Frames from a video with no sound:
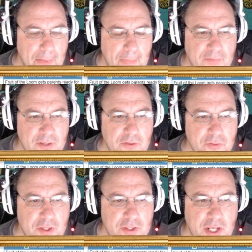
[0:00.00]
the other
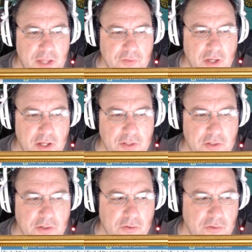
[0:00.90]
thing that I've got
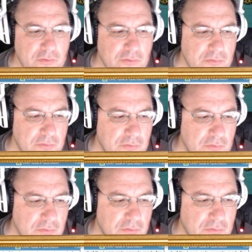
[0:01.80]
here
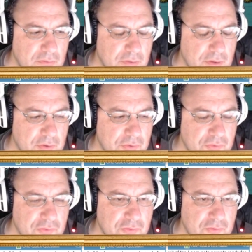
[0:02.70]

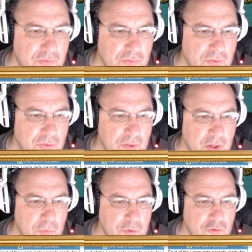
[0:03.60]
is the
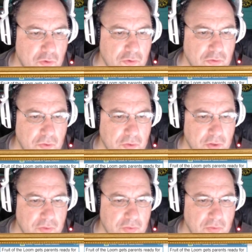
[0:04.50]
thing with George
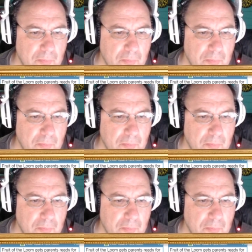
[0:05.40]
Lucas.